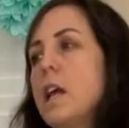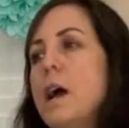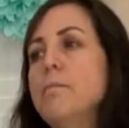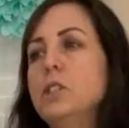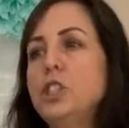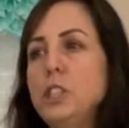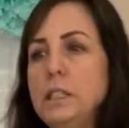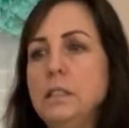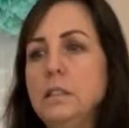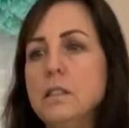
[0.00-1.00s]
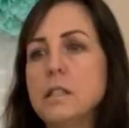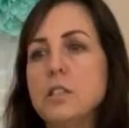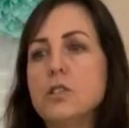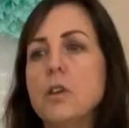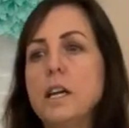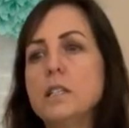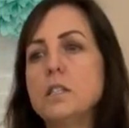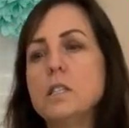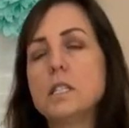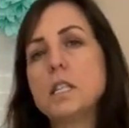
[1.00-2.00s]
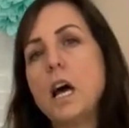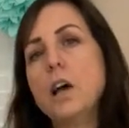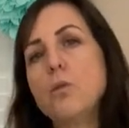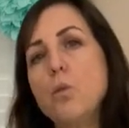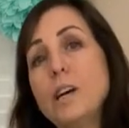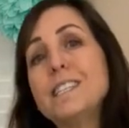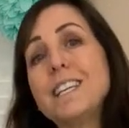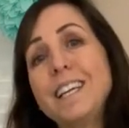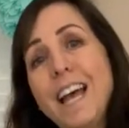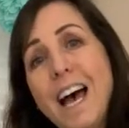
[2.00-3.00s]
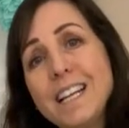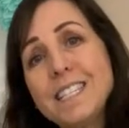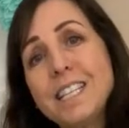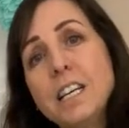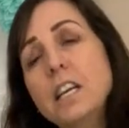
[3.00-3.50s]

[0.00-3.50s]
at machines and trying to decide what to get,